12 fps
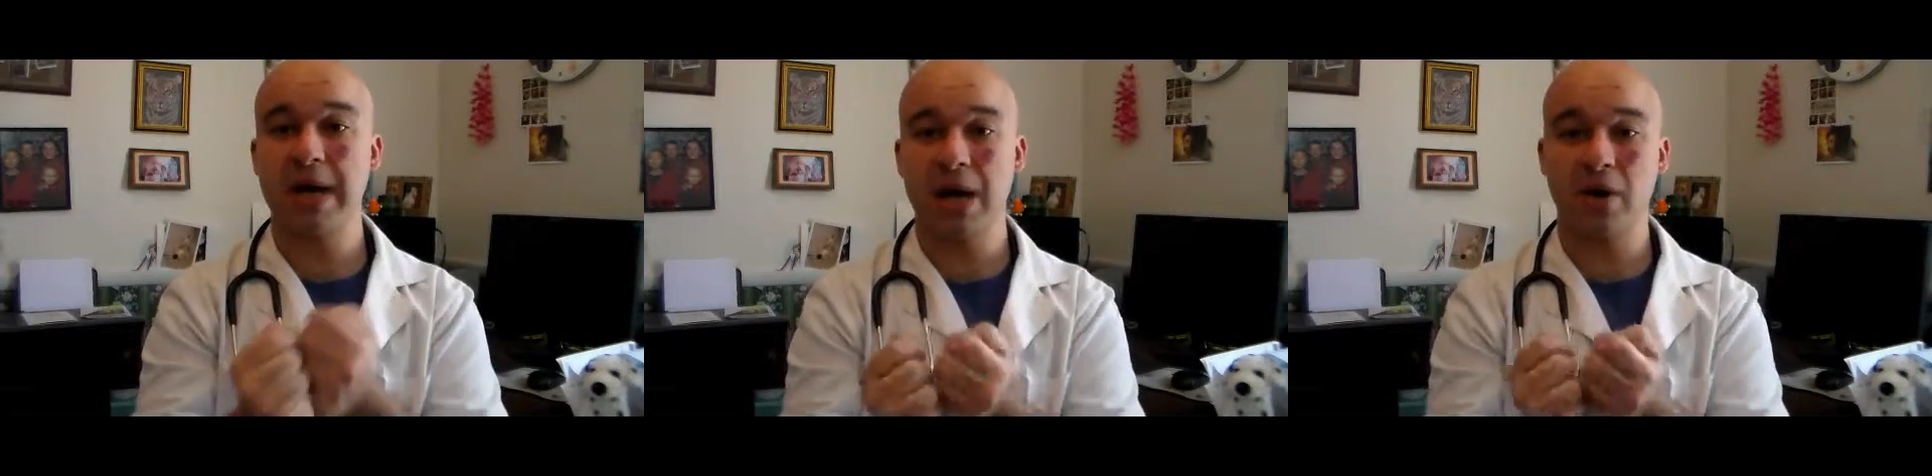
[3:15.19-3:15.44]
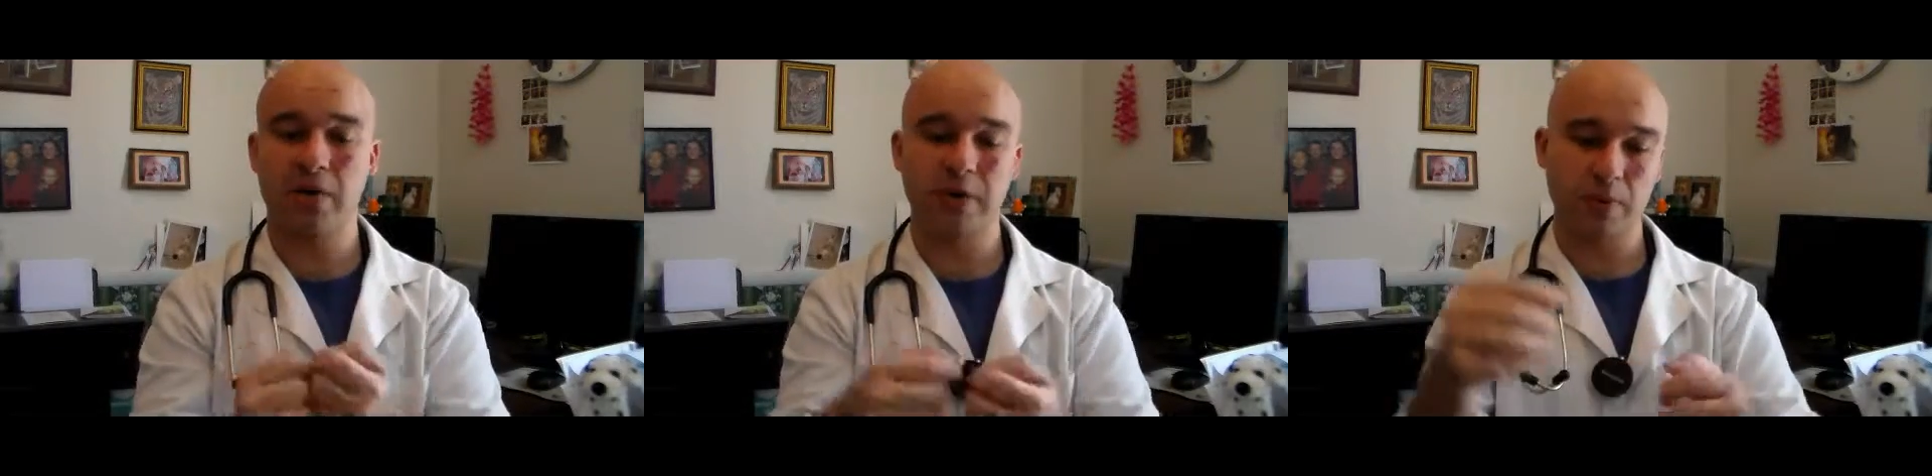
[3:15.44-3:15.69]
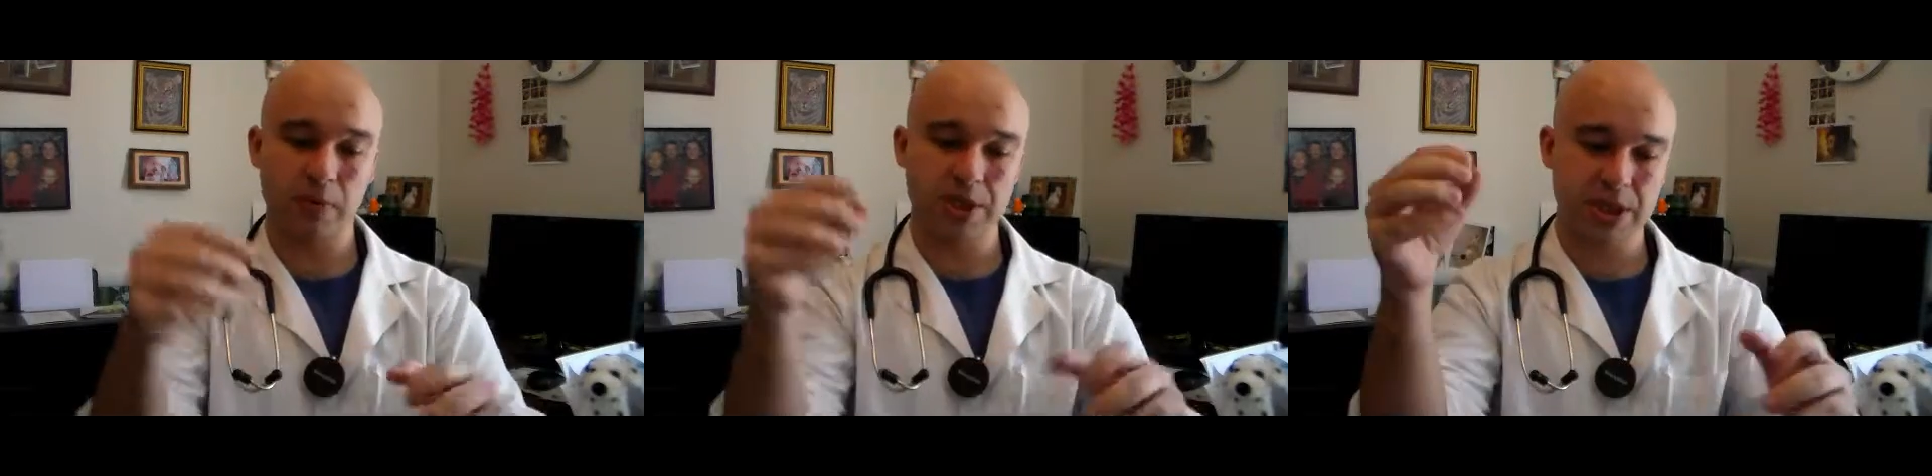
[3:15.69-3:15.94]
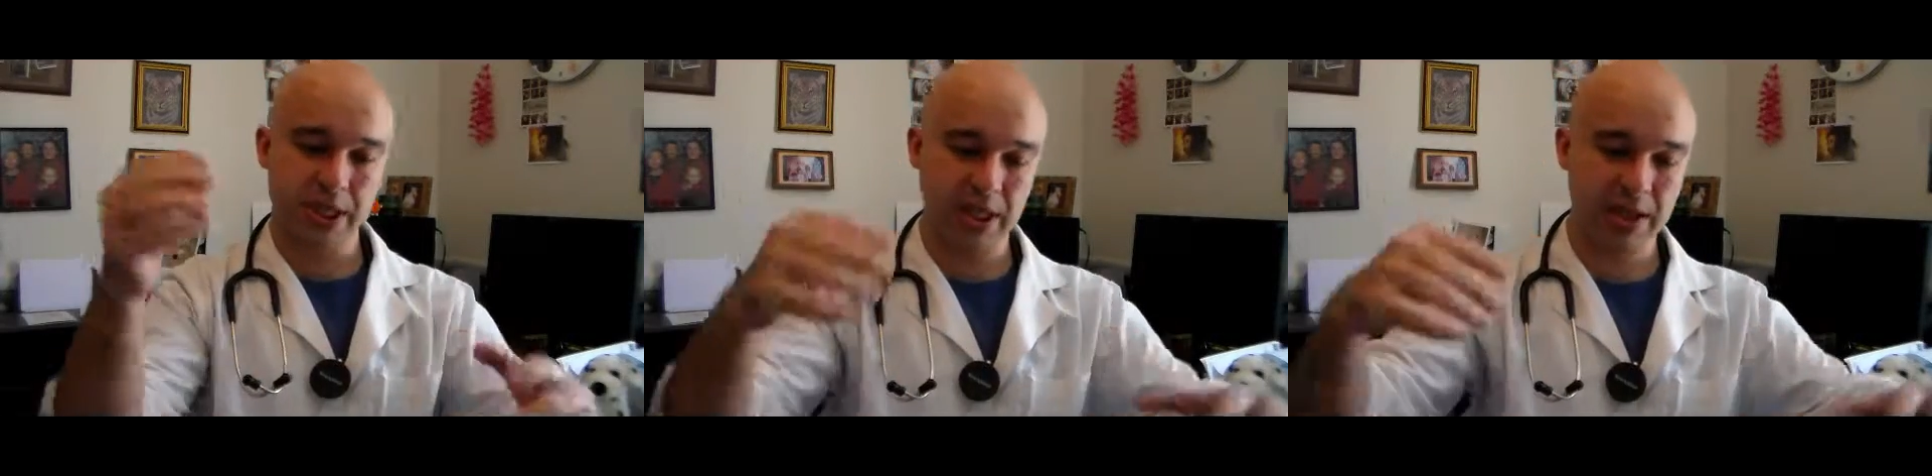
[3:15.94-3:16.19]
powder, and then we
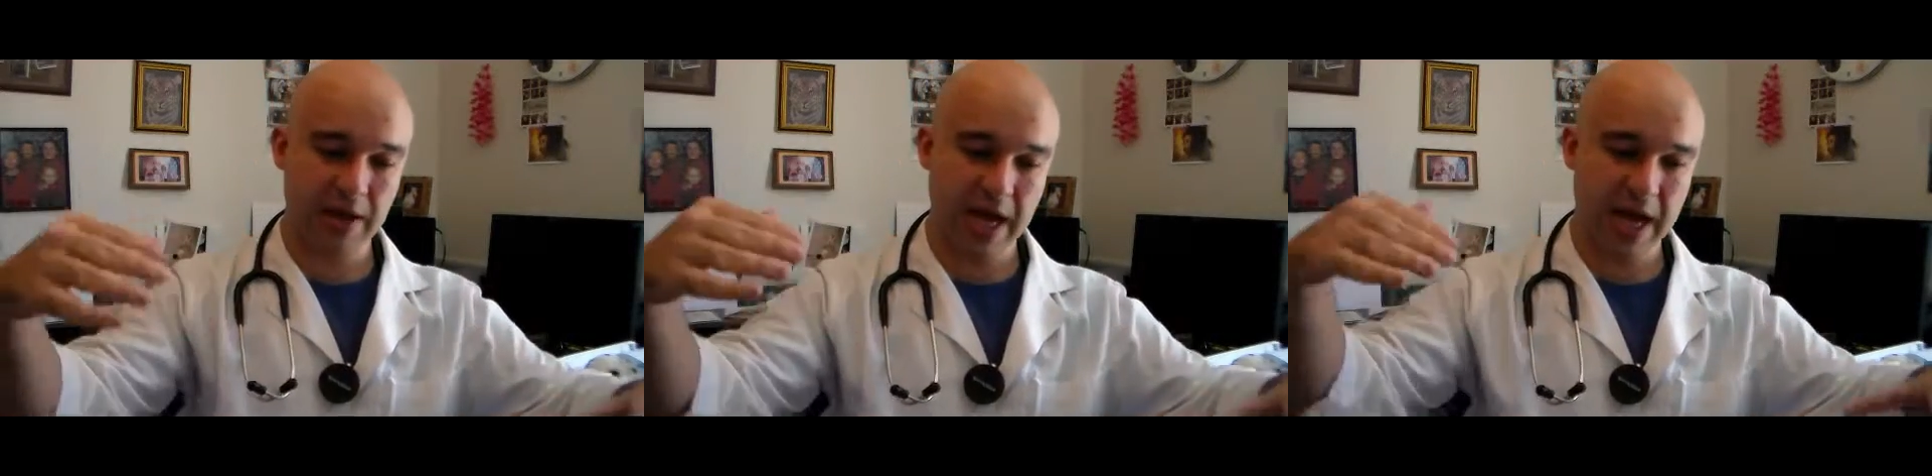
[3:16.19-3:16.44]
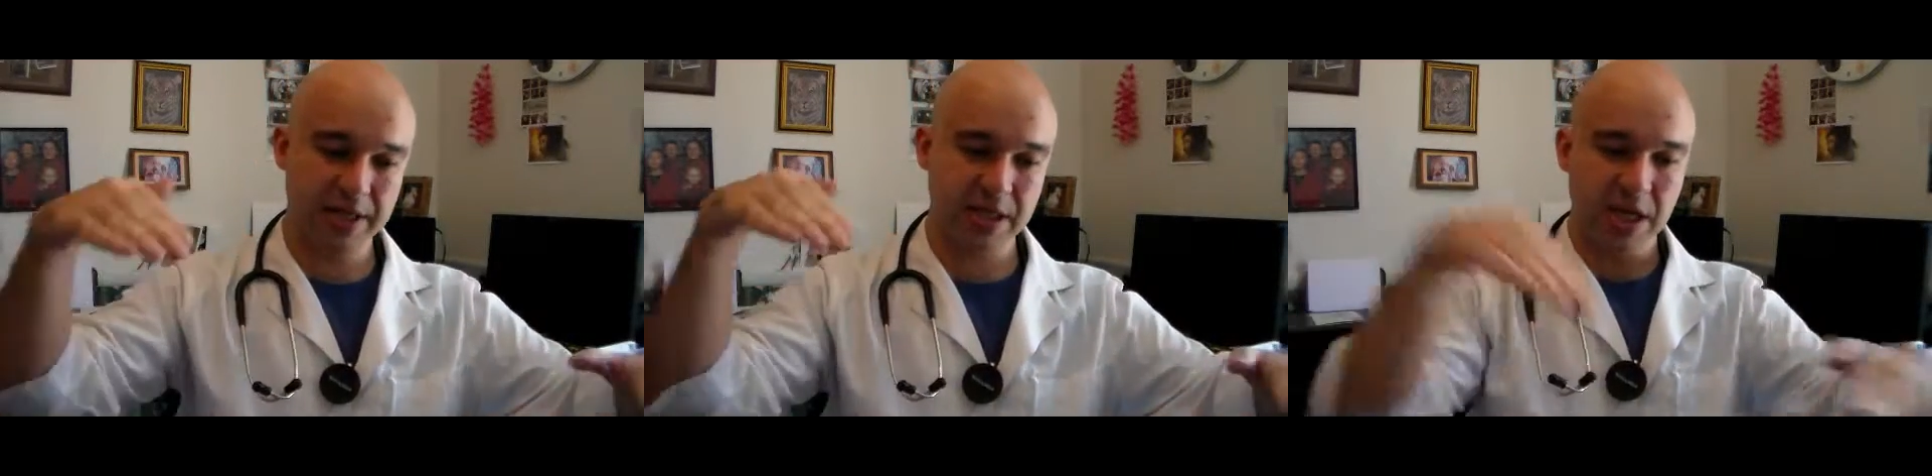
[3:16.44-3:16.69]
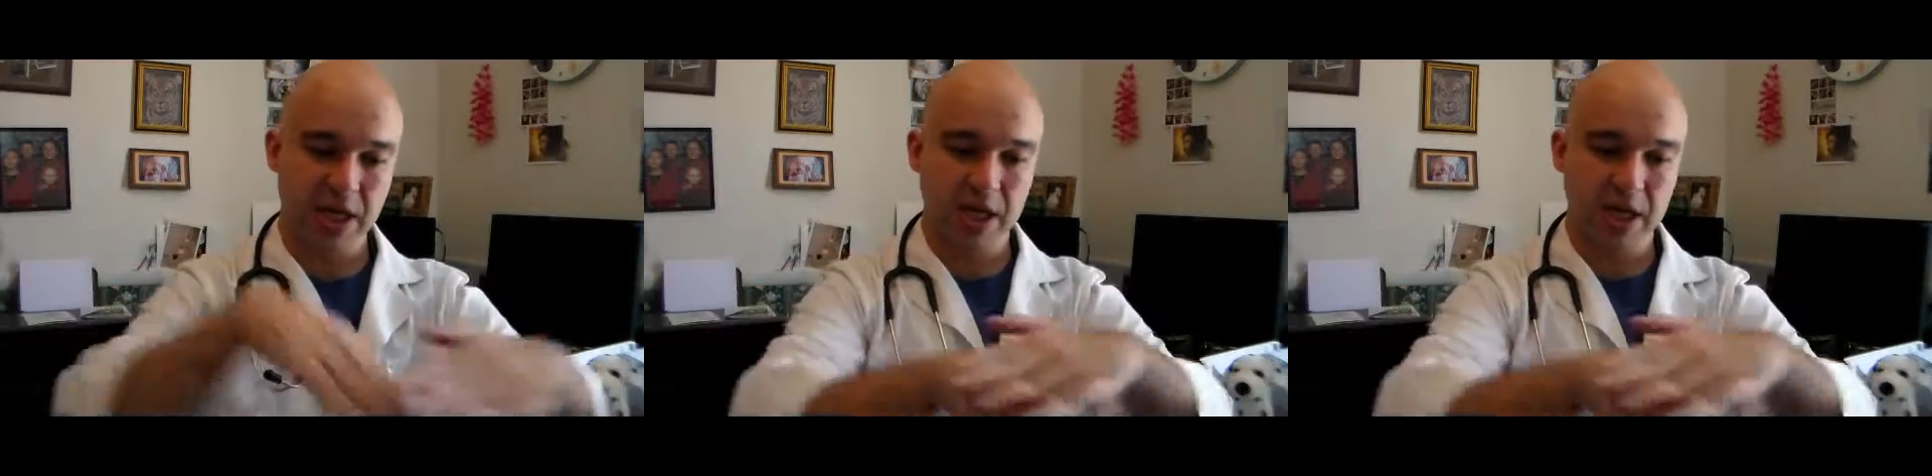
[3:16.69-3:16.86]
stick that